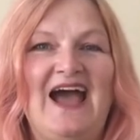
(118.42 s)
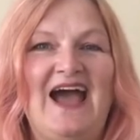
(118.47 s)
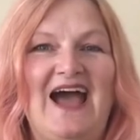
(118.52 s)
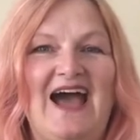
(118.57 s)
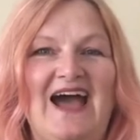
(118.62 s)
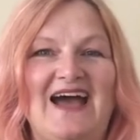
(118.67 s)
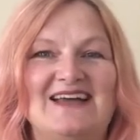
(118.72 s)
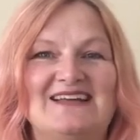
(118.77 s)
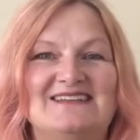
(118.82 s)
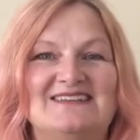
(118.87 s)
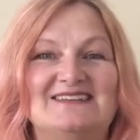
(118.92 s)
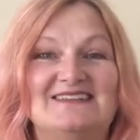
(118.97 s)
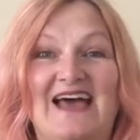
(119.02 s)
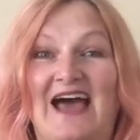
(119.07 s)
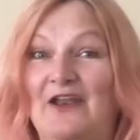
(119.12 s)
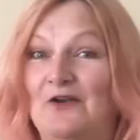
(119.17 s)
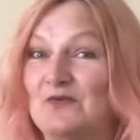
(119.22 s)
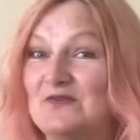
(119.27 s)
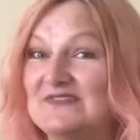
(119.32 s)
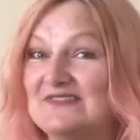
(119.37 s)
And,
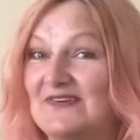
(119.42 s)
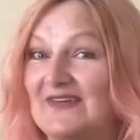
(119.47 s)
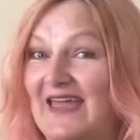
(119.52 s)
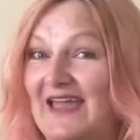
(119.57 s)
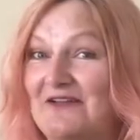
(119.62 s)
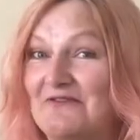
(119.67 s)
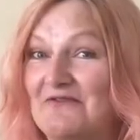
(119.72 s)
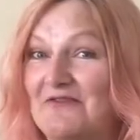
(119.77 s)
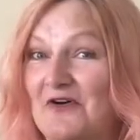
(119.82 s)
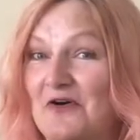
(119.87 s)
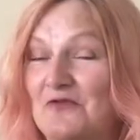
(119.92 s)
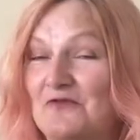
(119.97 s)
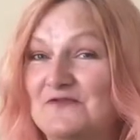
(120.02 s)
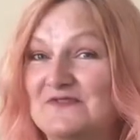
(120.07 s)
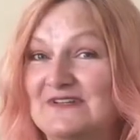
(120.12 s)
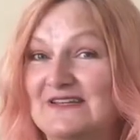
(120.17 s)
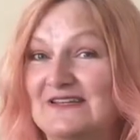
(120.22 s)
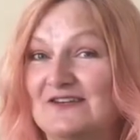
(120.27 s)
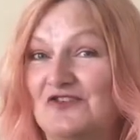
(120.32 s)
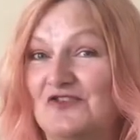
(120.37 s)
and also get
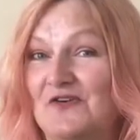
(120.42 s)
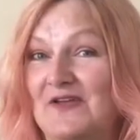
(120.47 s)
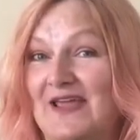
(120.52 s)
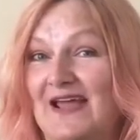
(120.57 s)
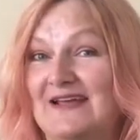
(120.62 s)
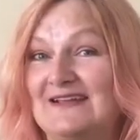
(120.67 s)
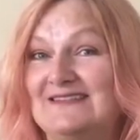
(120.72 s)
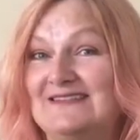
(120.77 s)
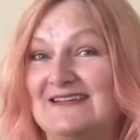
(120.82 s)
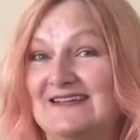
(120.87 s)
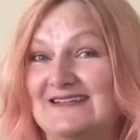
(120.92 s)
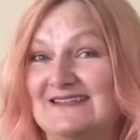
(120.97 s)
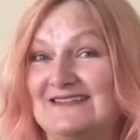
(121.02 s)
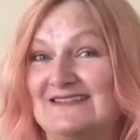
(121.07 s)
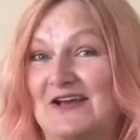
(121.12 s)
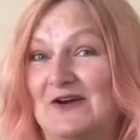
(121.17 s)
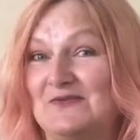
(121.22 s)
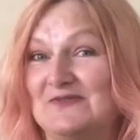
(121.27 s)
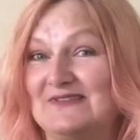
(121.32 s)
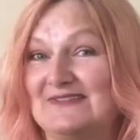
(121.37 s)
involved in creating a
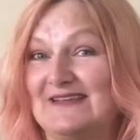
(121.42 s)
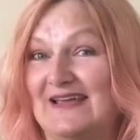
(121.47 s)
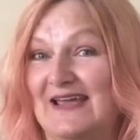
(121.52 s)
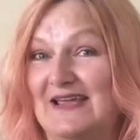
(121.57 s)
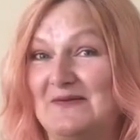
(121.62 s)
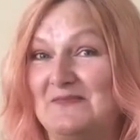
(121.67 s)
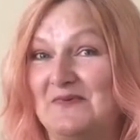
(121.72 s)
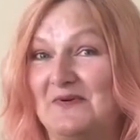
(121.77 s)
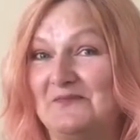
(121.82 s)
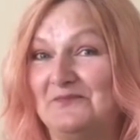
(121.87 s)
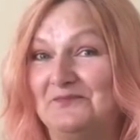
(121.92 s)
soundscape